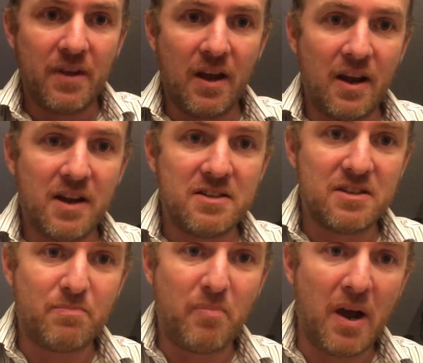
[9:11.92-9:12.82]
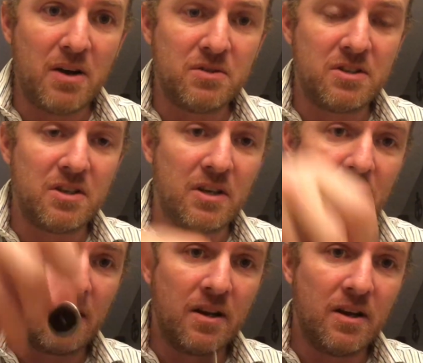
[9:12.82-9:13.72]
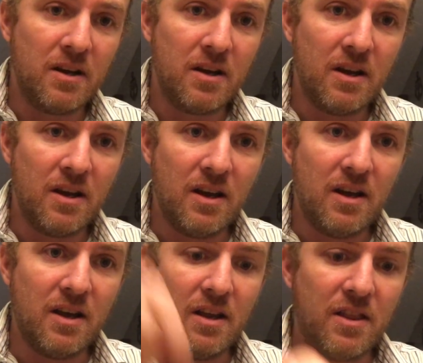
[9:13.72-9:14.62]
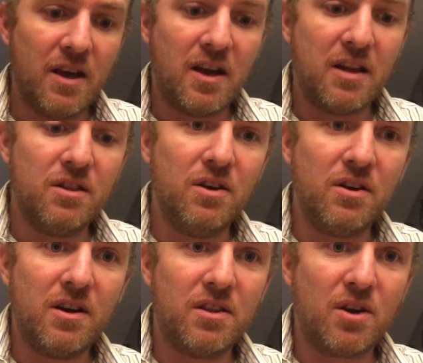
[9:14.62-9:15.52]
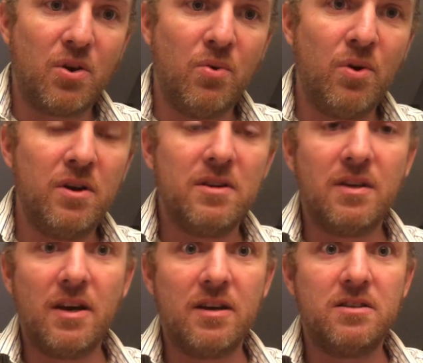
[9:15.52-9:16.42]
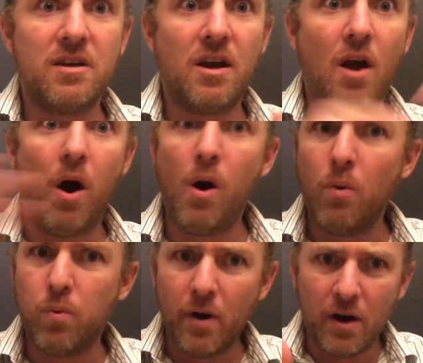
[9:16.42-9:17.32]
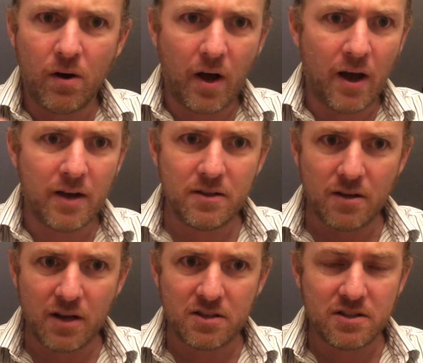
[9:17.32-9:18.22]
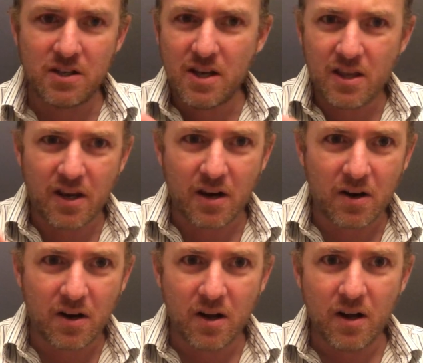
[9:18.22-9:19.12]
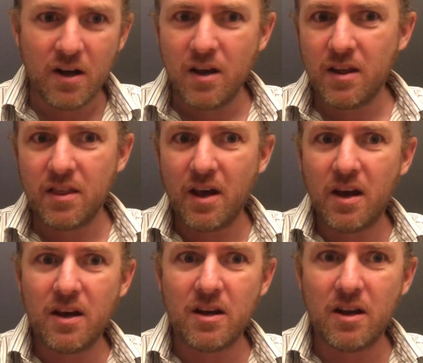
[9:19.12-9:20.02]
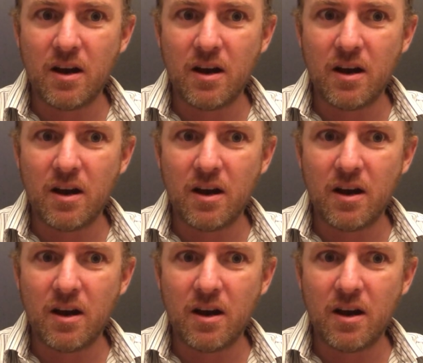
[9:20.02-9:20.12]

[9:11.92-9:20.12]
and as it's bouncing, they can look at the coin and they can say, oh, well, I see there that